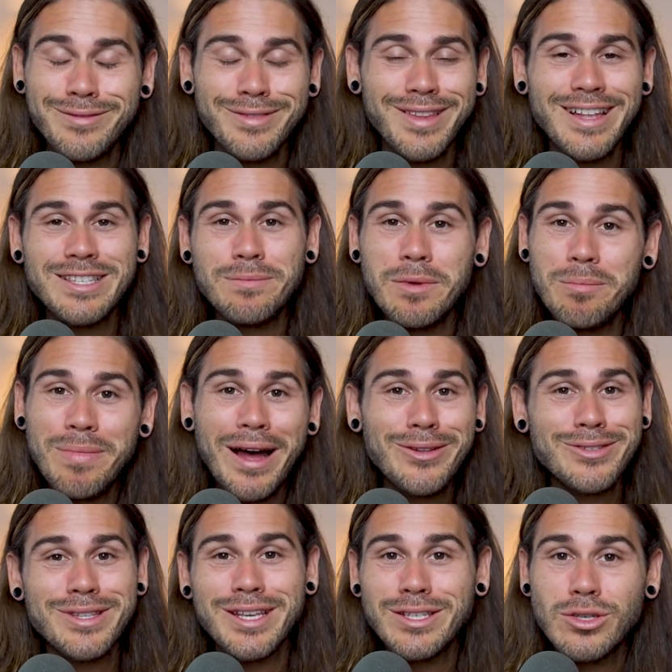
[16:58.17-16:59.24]
lets me
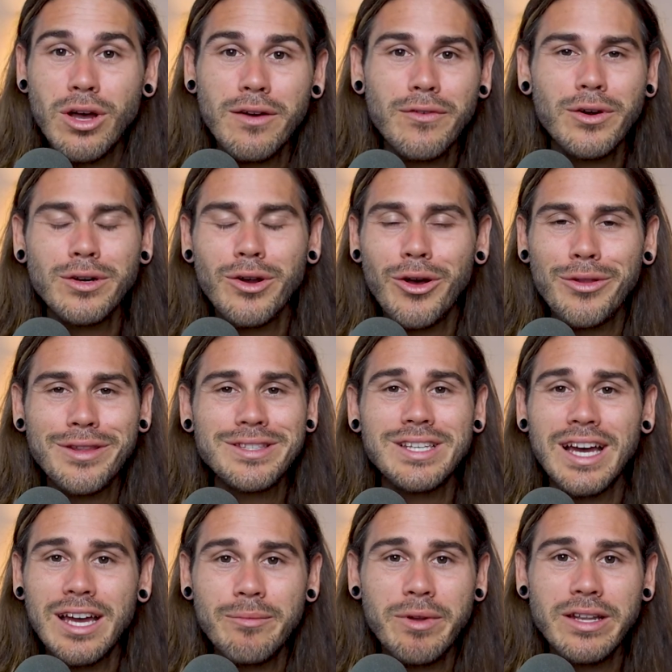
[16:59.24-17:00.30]
bounce things off her all the time.